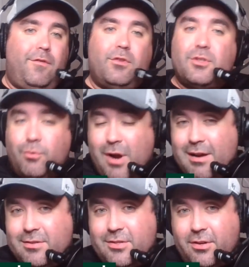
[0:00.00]
for this
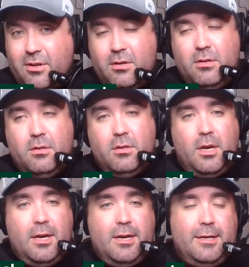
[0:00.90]
roster.
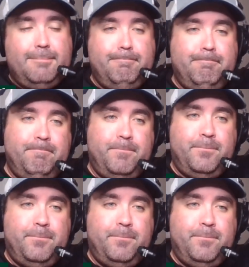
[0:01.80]
Um,